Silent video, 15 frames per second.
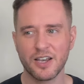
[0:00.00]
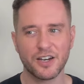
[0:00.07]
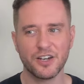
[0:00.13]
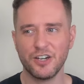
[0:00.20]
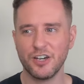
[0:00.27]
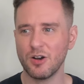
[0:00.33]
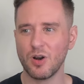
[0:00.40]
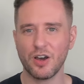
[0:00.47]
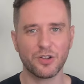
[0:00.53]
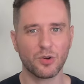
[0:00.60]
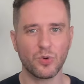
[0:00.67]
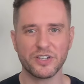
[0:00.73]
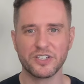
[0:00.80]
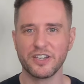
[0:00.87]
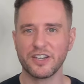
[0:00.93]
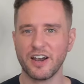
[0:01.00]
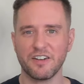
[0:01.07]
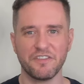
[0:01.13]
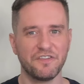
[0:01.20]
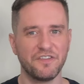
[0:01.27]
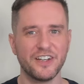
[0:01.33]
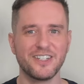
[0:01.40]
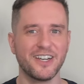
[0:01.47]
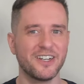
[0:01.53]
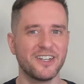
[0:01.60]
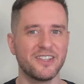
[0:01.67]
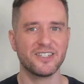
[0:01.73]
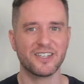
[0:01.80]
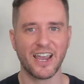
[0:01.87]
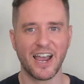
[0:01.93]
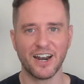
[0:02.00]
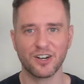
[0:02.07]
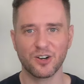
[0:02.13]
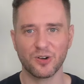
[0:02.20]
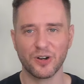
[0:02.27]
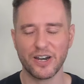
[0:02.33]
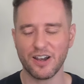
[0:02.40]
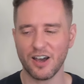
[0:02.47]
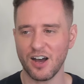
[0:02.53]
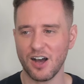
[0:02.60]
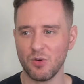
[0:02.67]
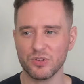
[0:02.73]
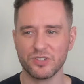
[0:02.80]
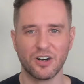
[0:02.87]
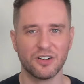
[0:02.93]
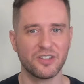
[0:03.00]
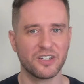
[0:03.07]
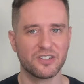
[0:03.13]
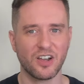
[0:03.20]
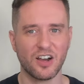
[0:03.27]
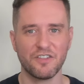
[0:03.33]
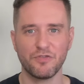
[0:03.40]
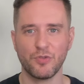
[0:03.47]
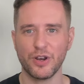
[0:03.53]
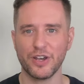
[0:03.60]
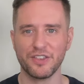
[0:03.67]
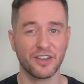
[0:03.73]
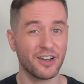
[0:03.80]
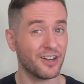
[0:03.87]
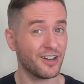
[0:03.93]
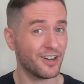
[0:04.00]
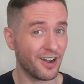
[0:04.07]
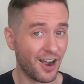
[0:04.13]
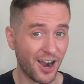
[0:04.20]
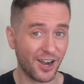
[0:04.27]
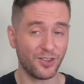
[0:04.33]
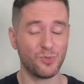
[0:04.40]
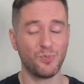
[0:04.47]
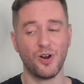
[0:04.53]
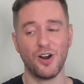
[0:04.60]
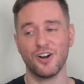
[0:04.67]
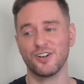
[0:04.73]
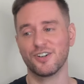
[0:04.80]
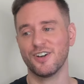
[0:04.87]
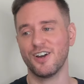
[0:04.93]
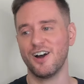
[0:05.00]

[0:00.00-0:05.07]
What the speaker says: No other whiskey kind of fits into category. We'll start things off with Highland Park.